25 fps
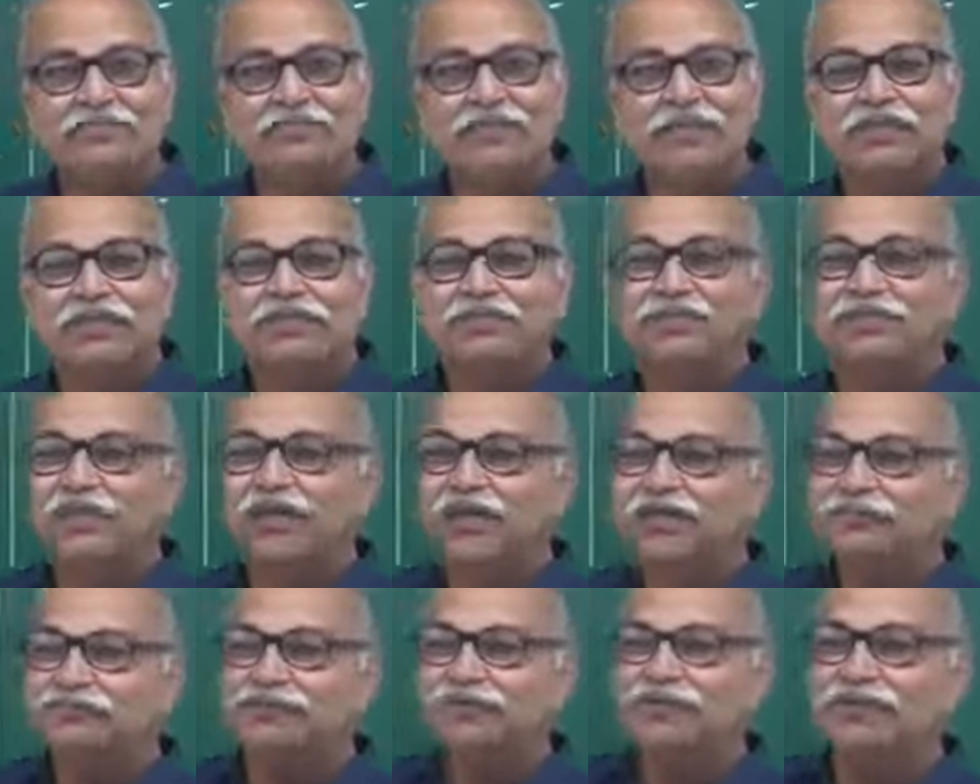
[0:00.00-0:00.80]
but
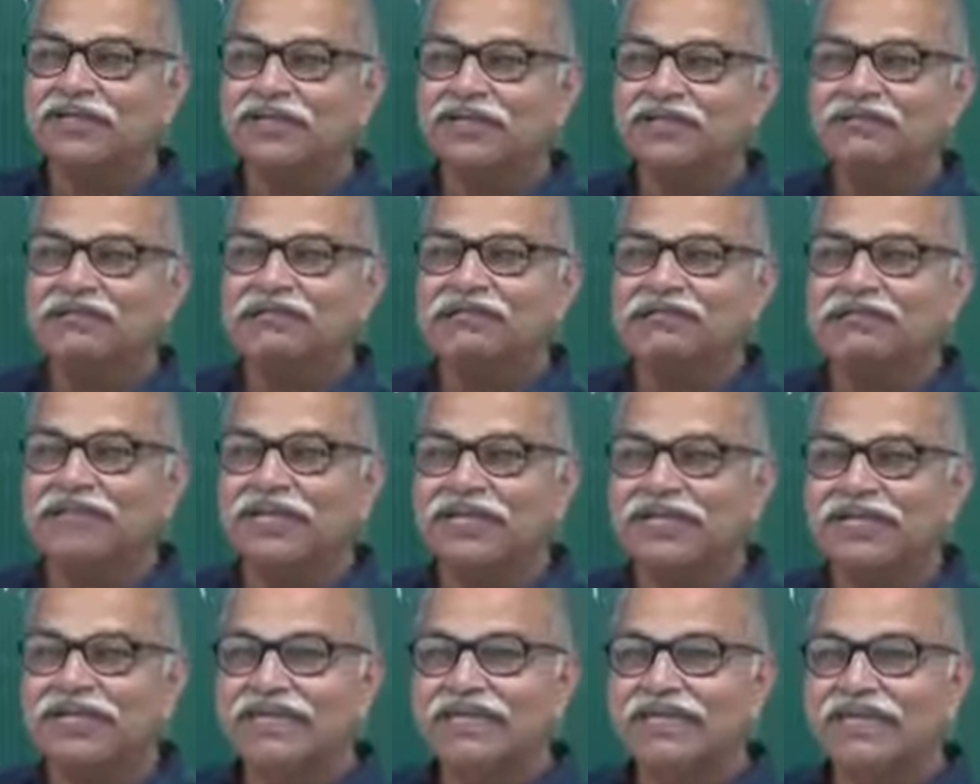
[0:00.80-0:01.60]
not for
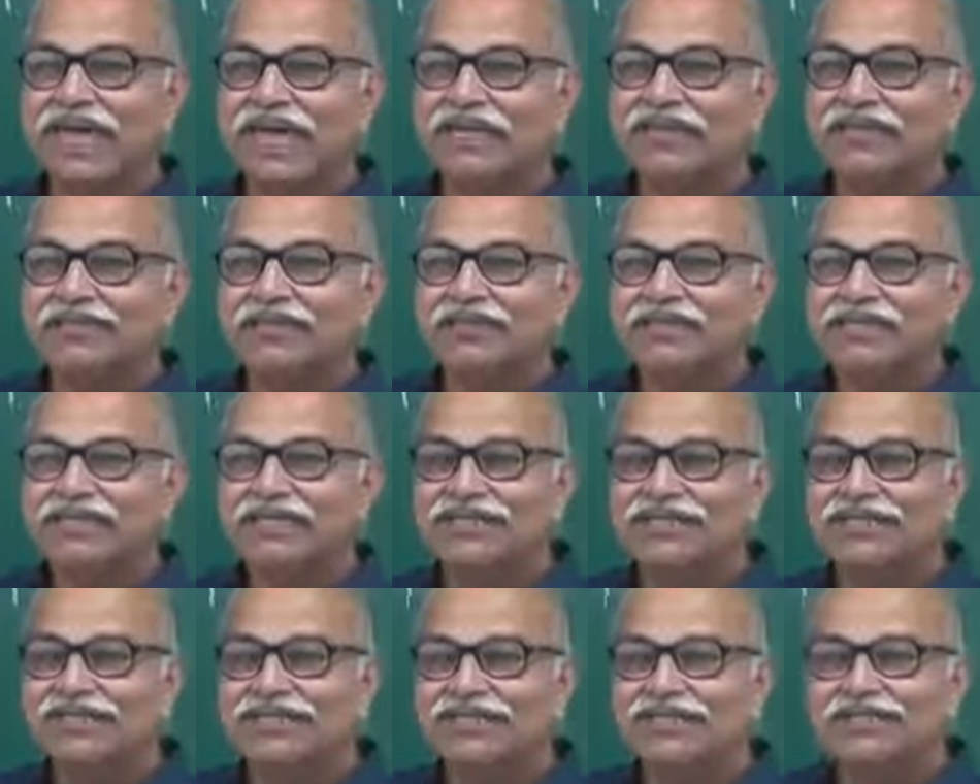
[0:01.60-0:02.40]
making
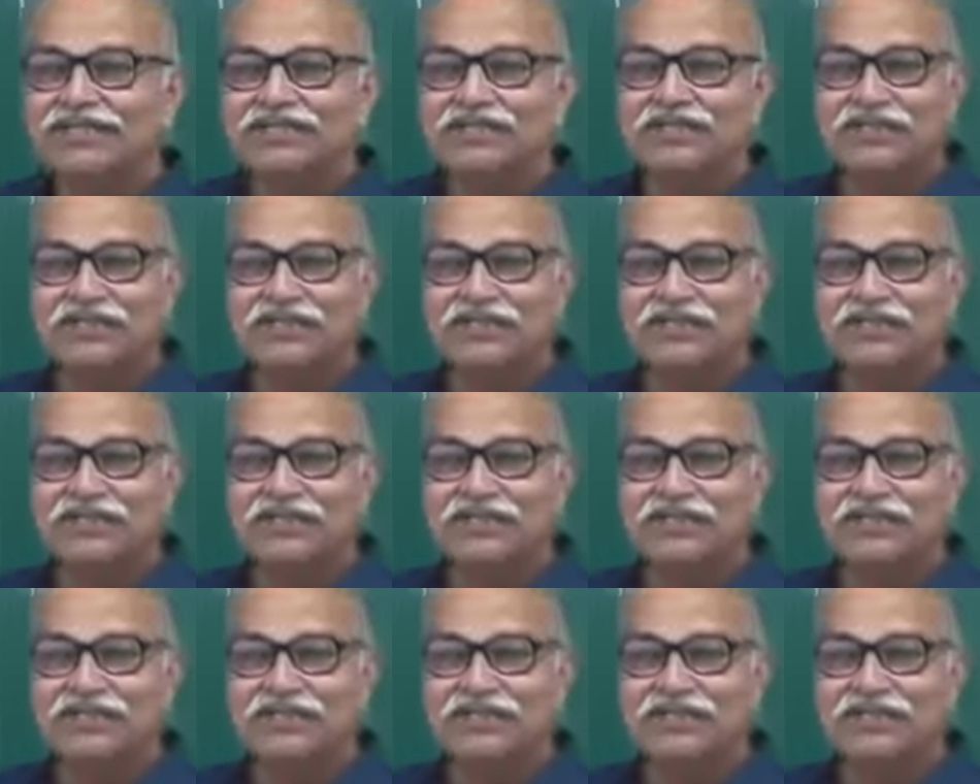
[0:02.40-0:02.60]
calculations,